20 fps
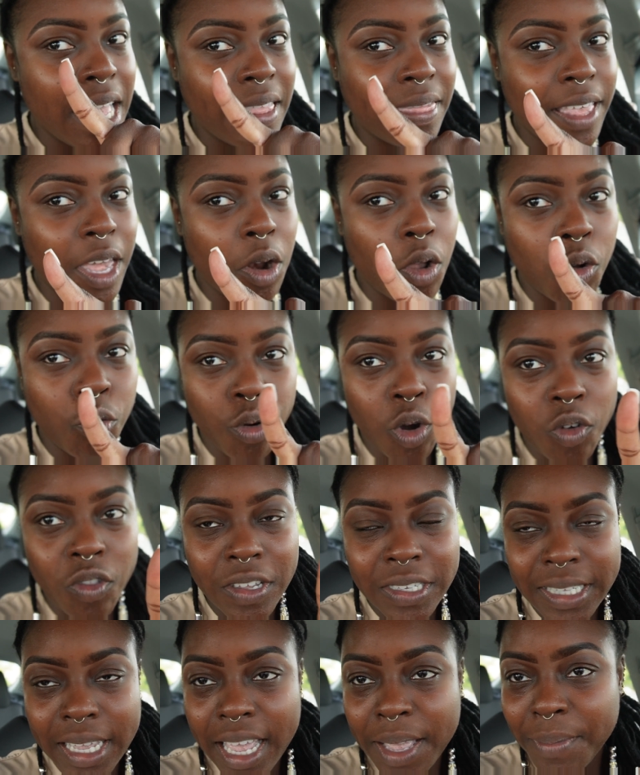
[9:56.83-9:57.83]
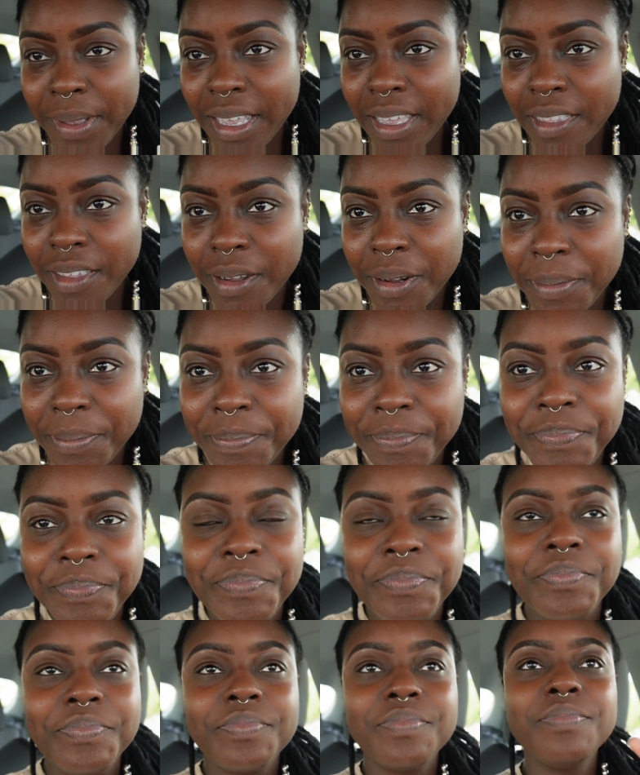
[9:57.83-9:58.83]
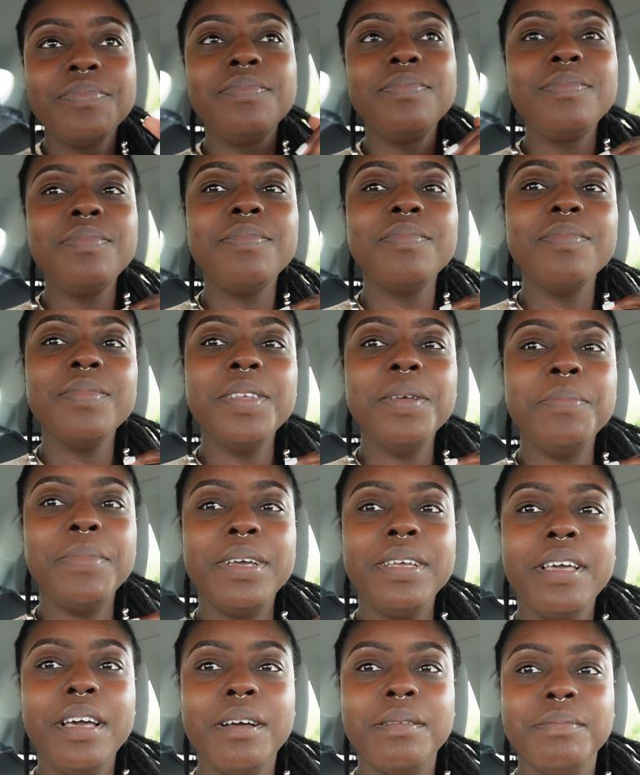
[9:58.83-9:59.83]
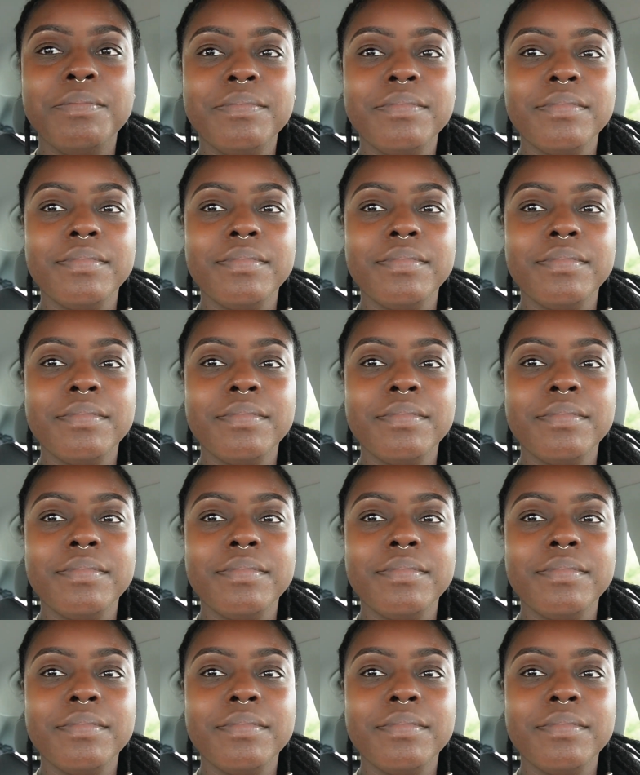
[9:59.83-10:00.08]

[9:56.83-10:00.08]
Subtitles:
They don't grow the same either. But yep.